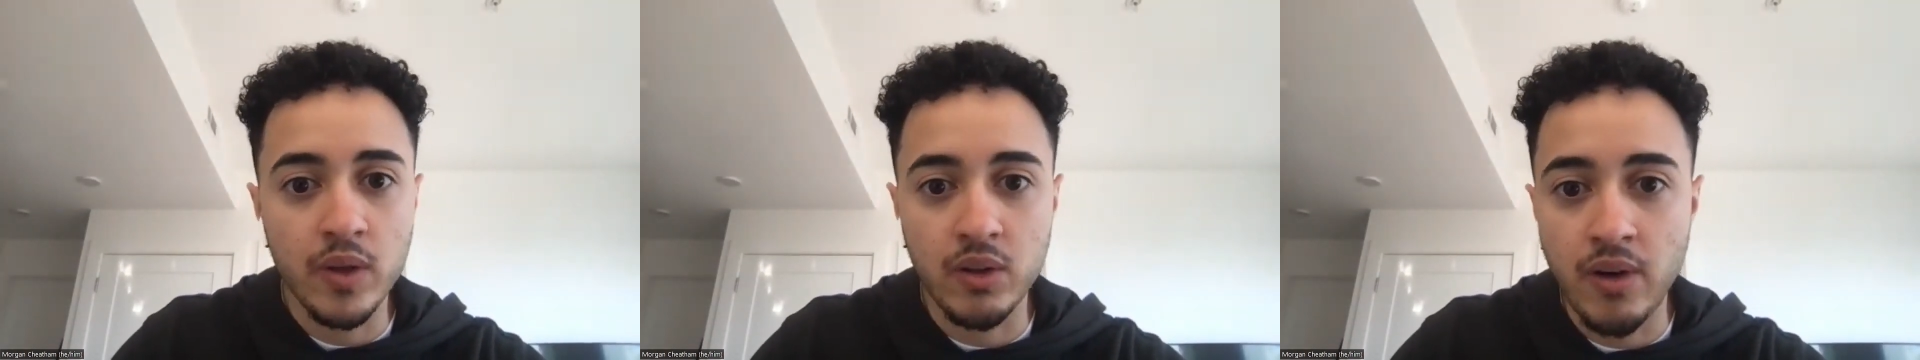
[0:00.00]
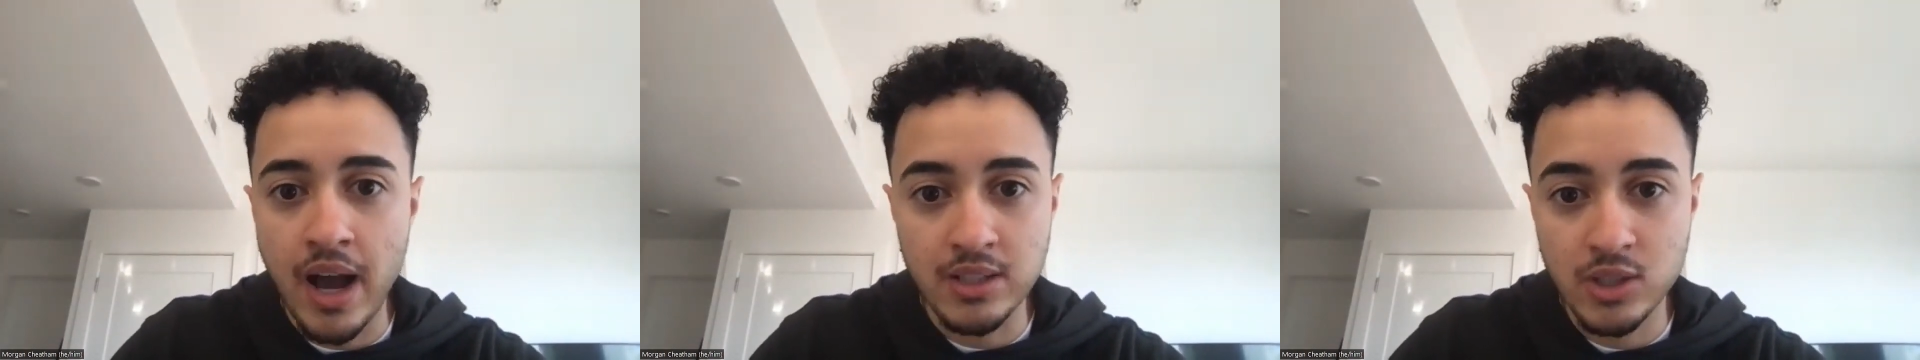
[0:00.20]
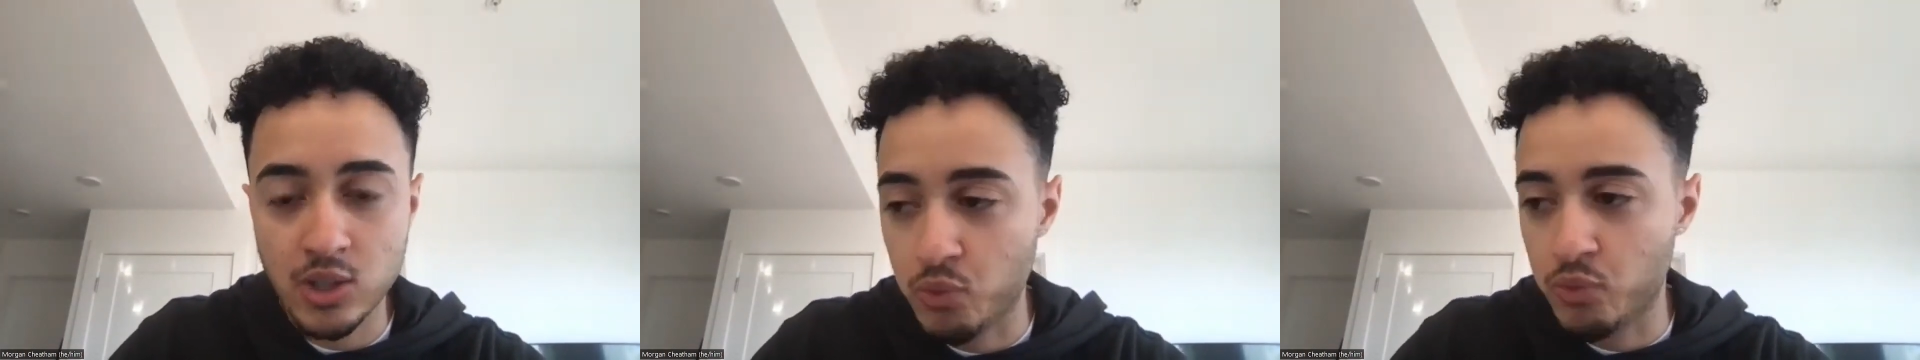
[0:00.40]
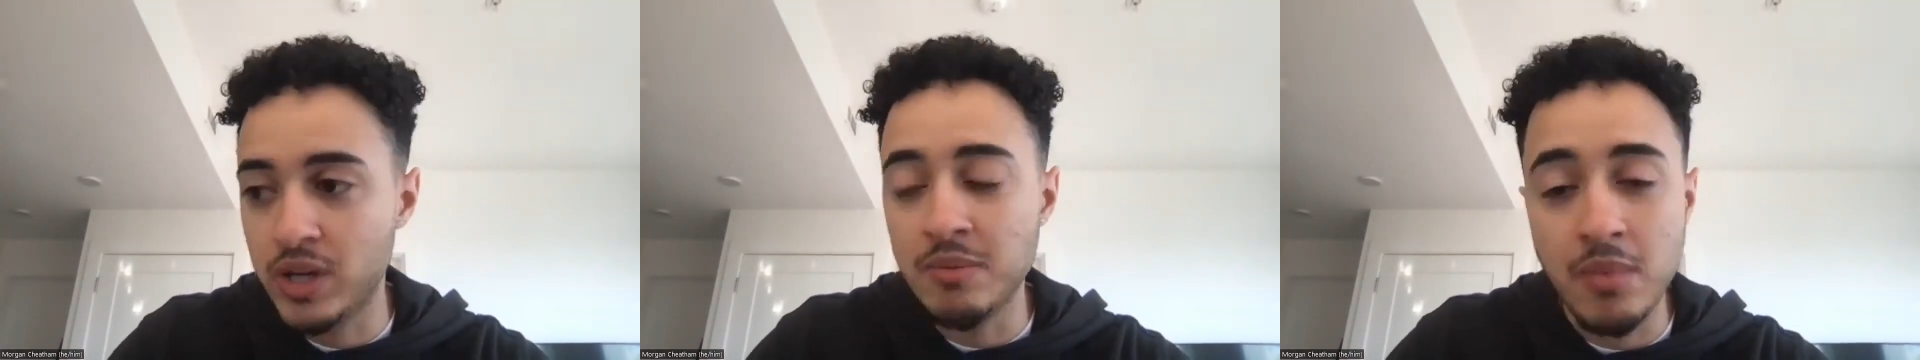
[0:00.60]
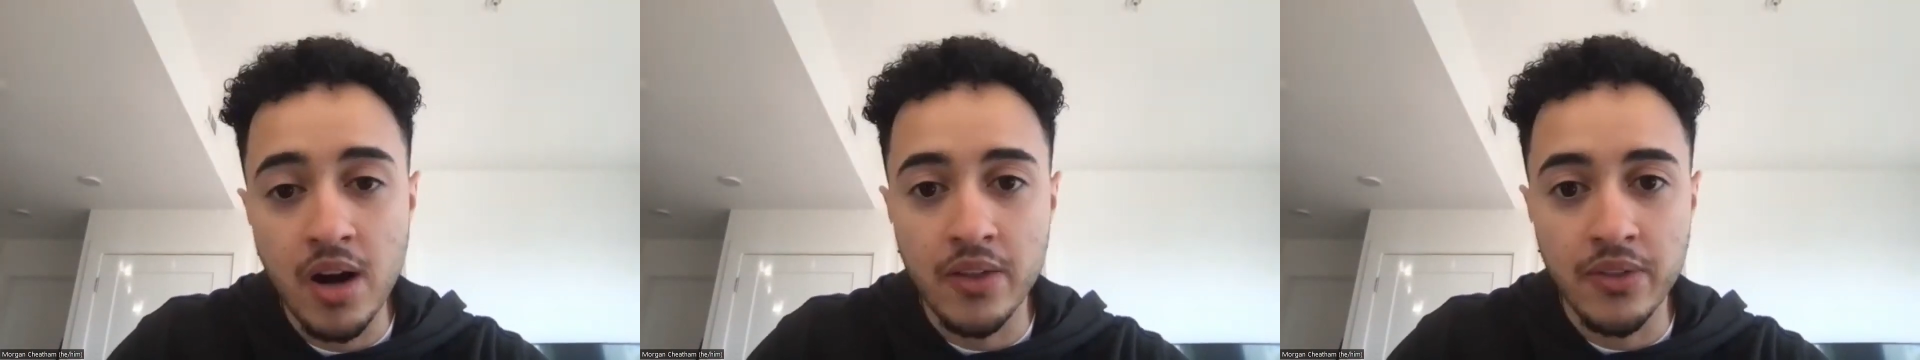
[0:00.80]
over the last
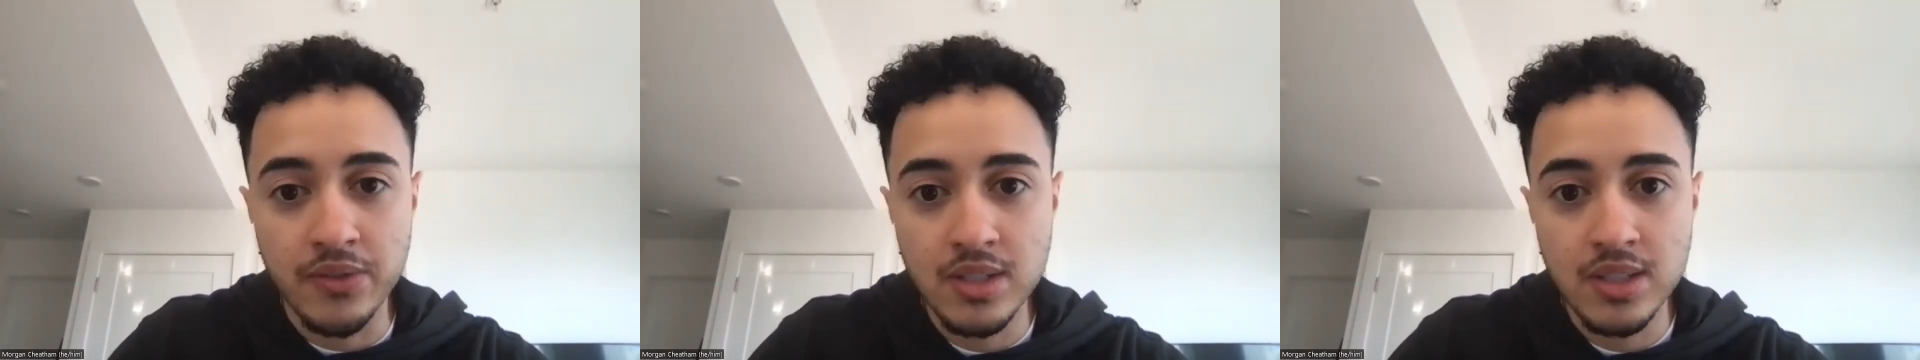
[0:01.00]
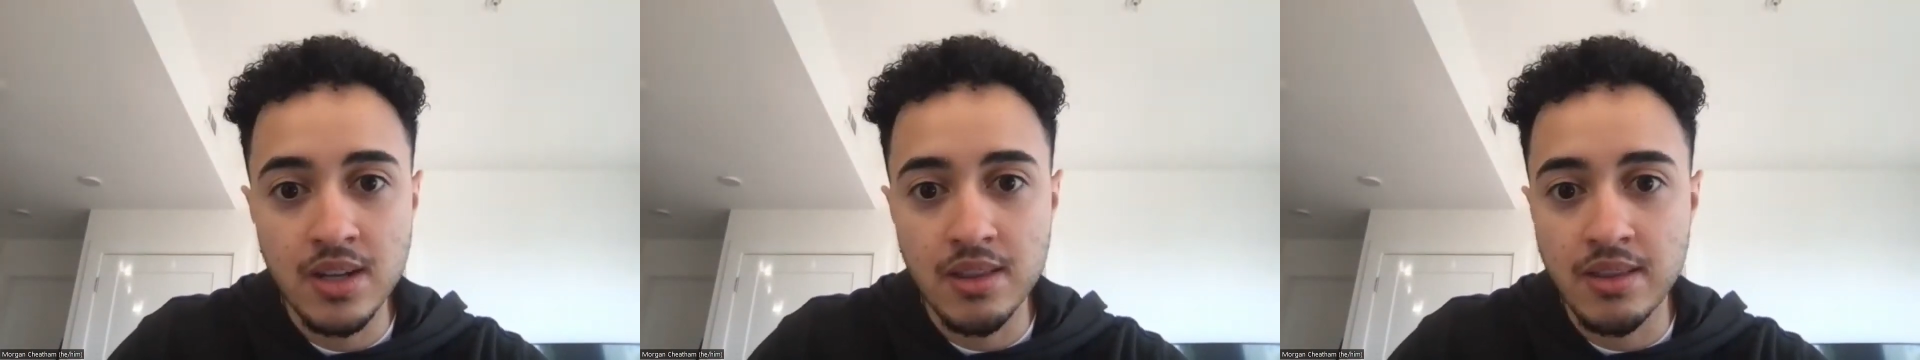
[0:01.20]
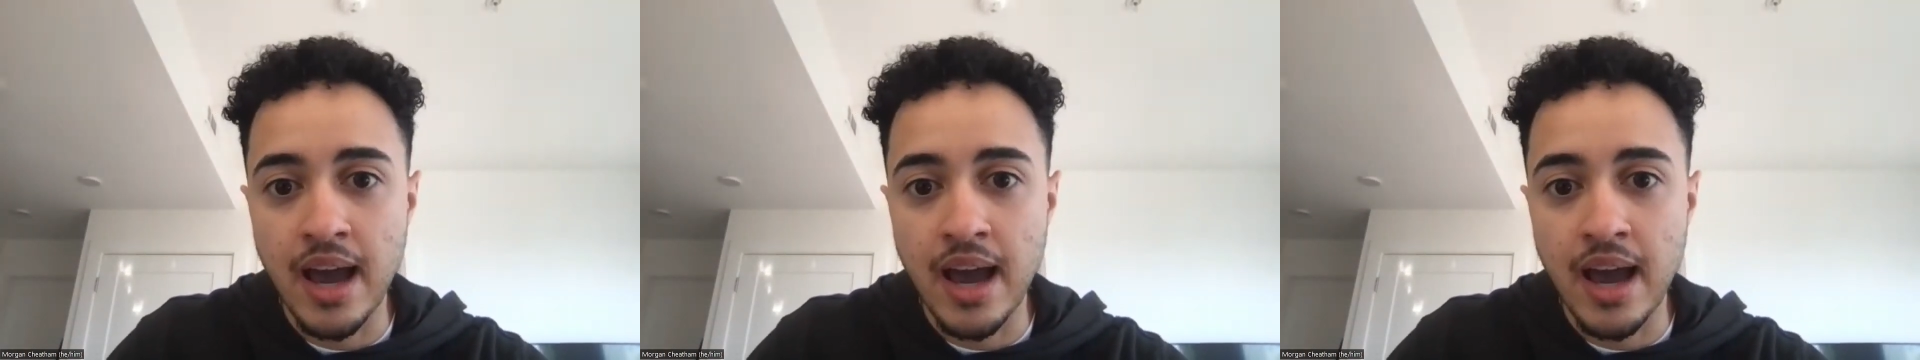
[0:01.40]
3 months